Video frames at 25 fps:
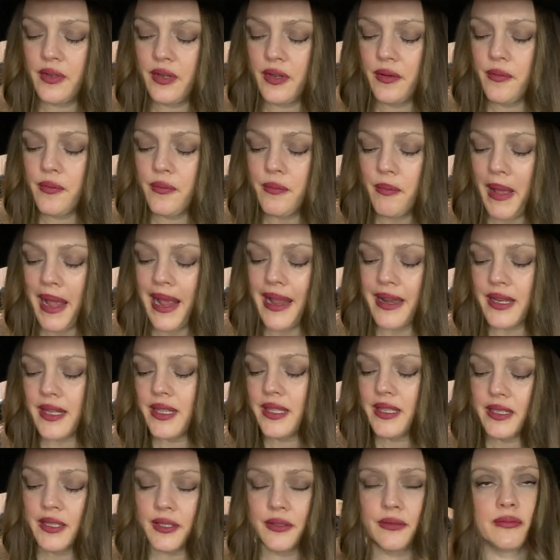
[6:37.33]
Don't
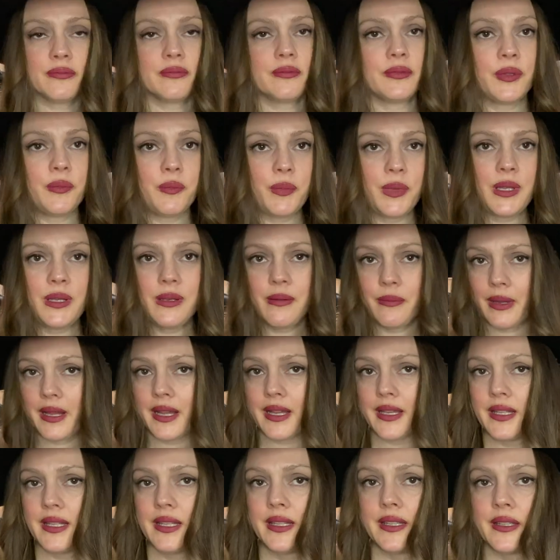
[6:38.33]
panic. Don't be in a
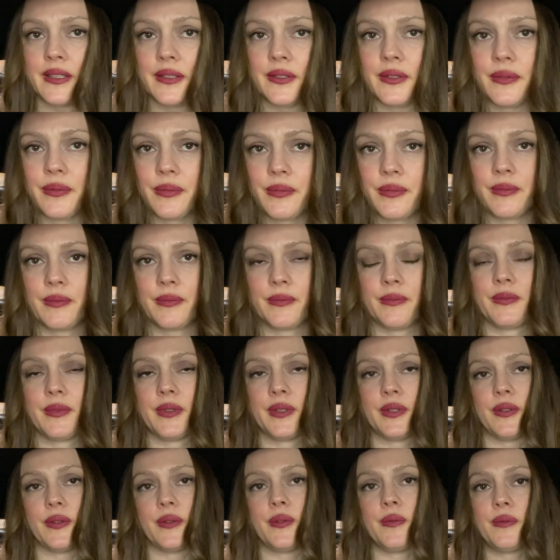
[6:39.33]
panic.
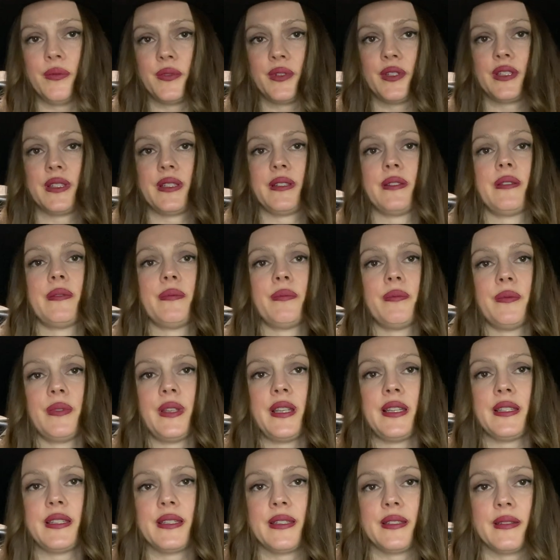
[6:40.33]
You know, just
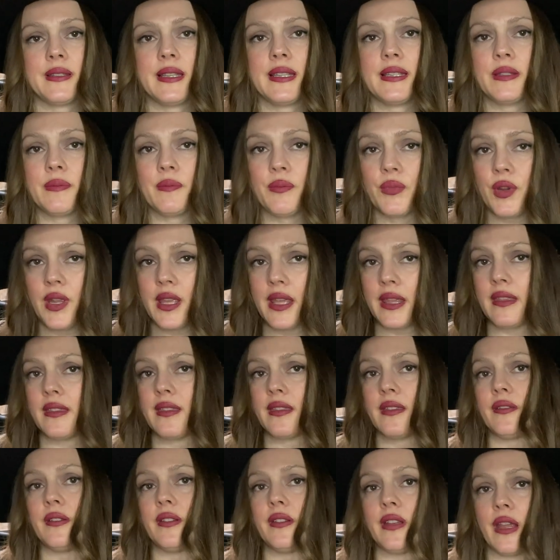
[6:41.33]
let's breathe
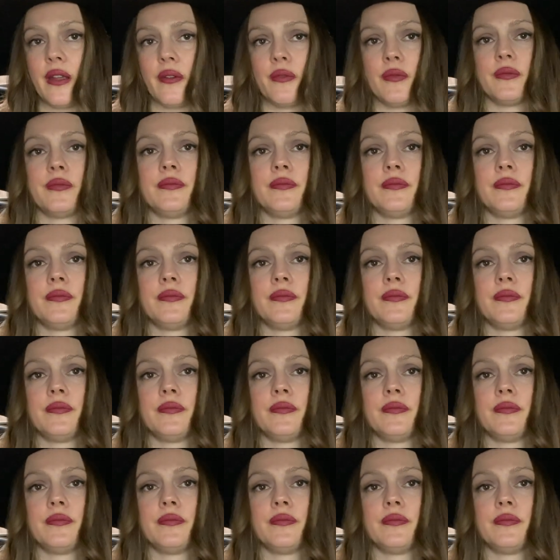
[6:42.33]
now.